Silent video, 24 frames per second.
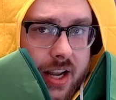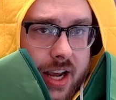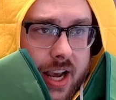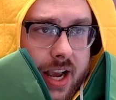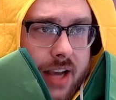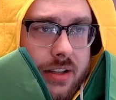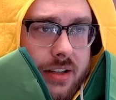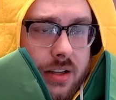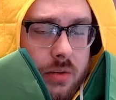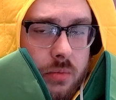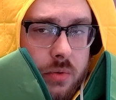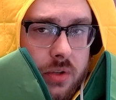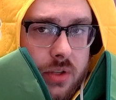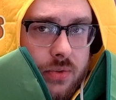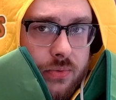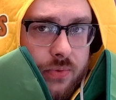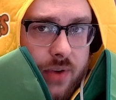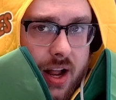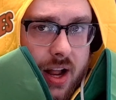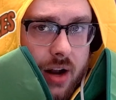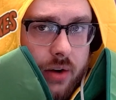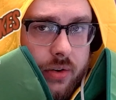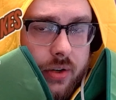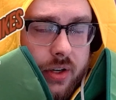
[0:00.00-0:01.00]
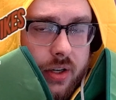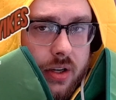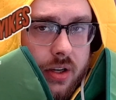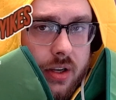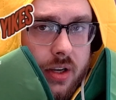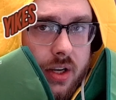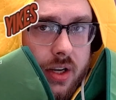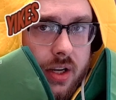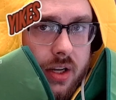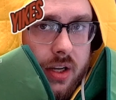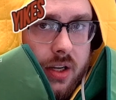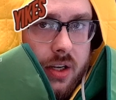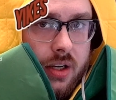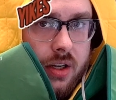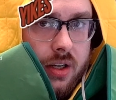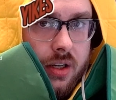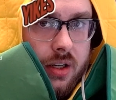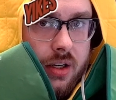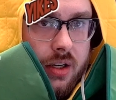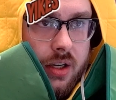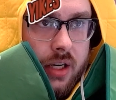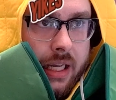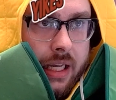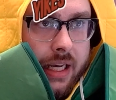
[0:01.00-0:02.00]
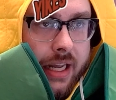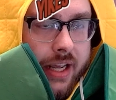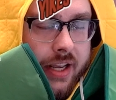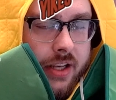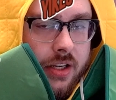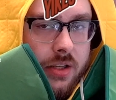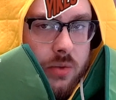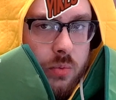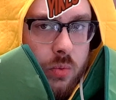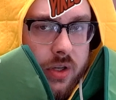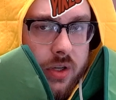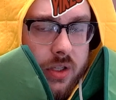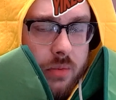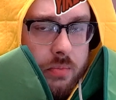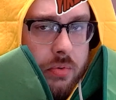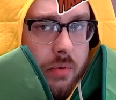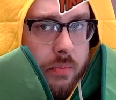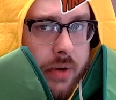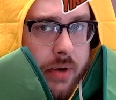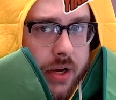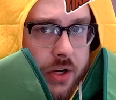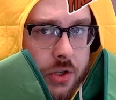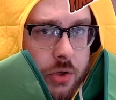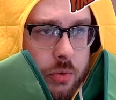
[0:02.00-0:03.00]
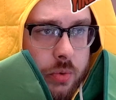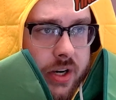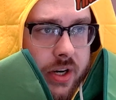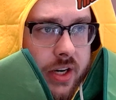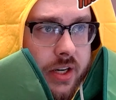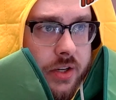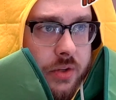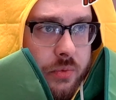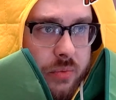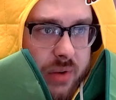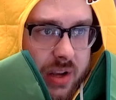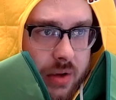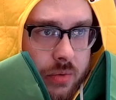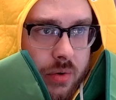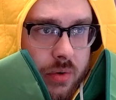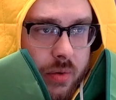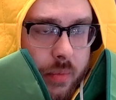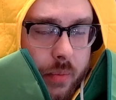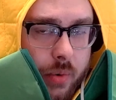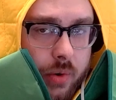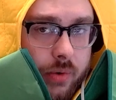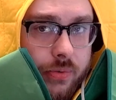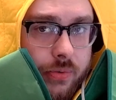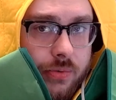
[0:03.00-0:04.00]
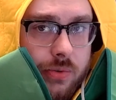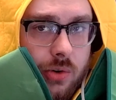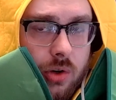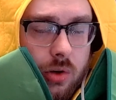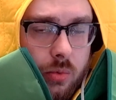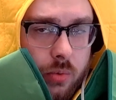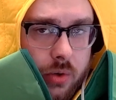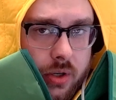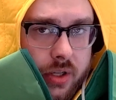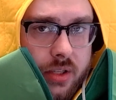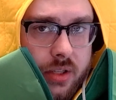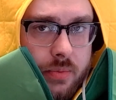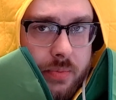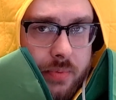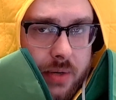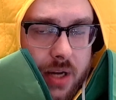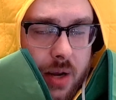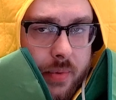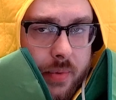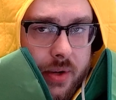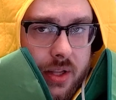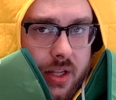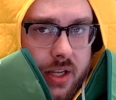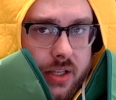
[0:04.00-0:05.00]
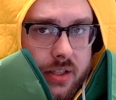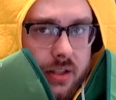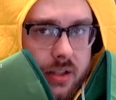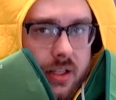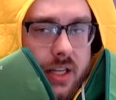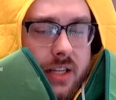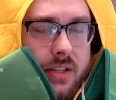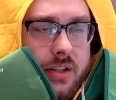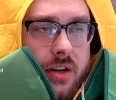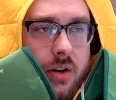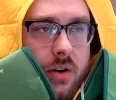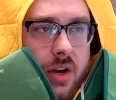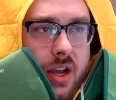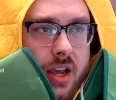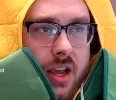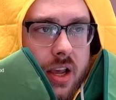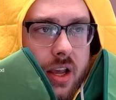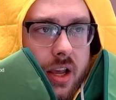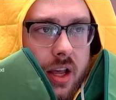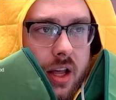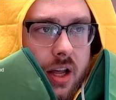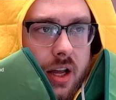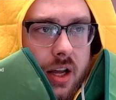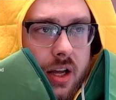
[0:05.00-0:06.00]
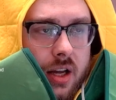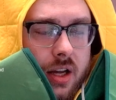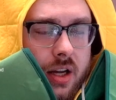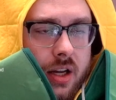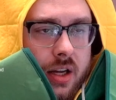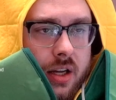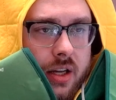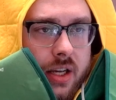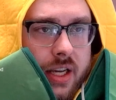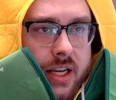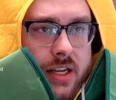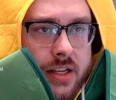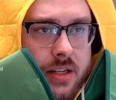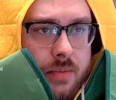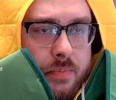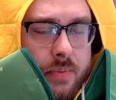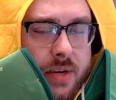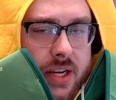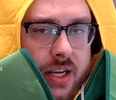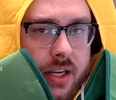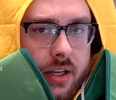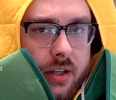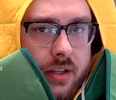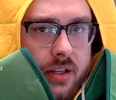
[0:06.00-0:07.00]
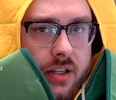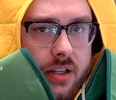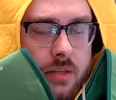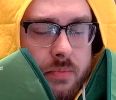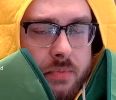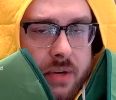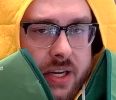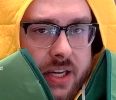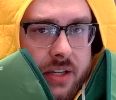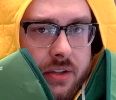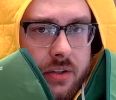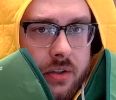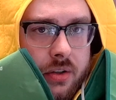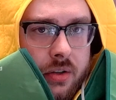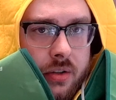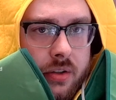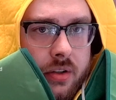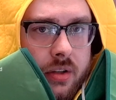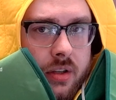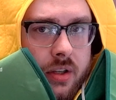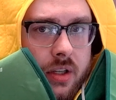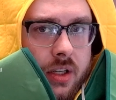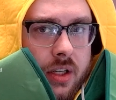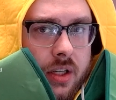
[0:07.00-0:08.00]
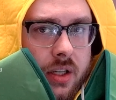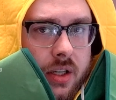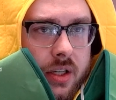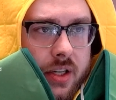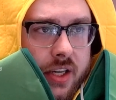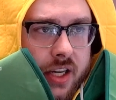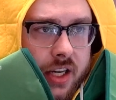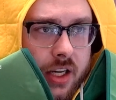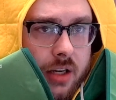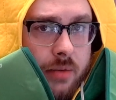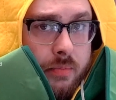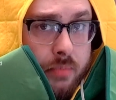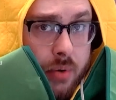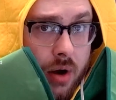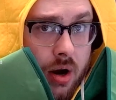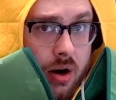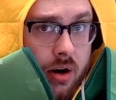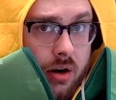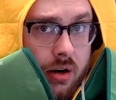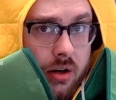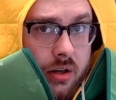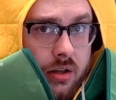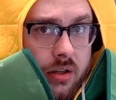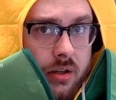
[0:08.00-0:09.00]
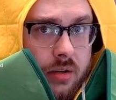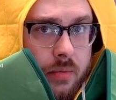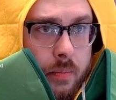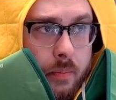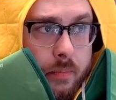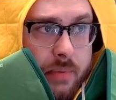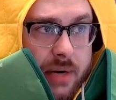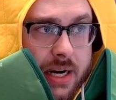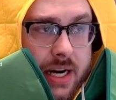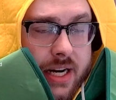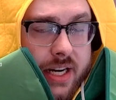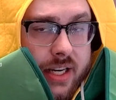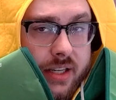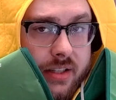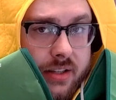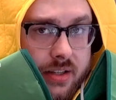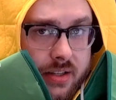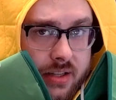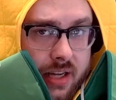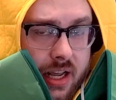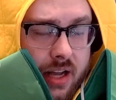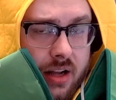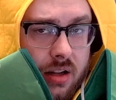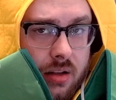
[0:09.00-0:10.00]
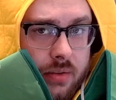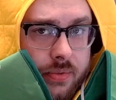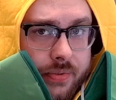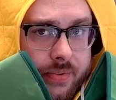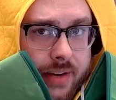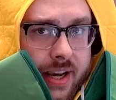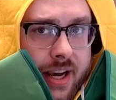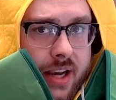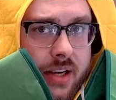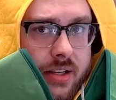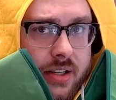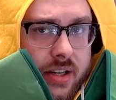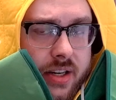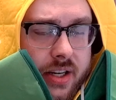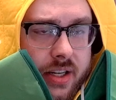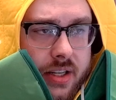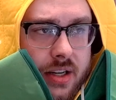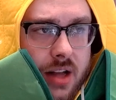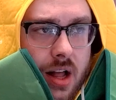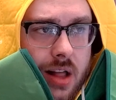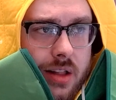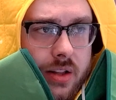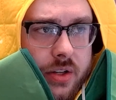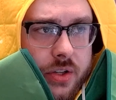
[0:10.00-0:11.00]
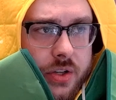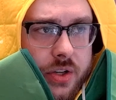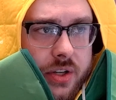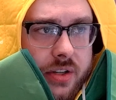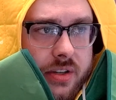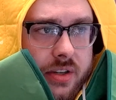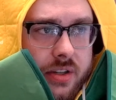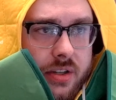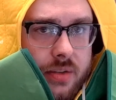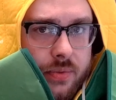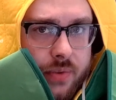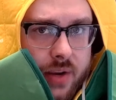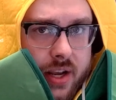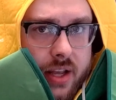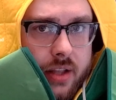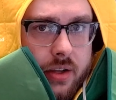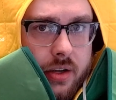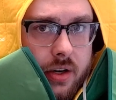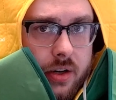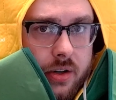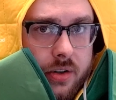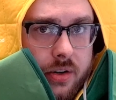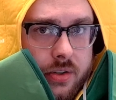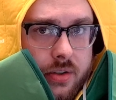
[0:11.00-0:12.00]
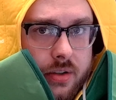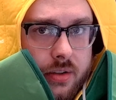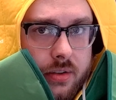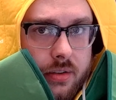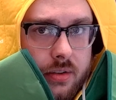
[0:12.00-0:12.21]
as it was founded and as was perpetuated, and we, and we move forward, it's becoming less and less so, uh, uh, is being dismantled in part by itself as it acknowledges its failures.